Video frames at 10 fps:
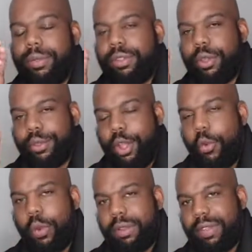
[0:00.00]
You
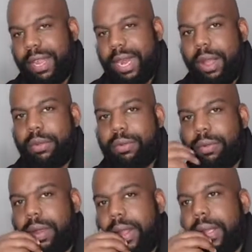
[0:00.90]
don't want to take it out,
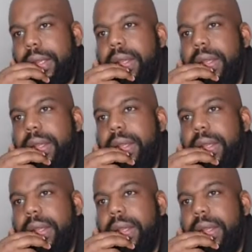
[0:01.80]
right?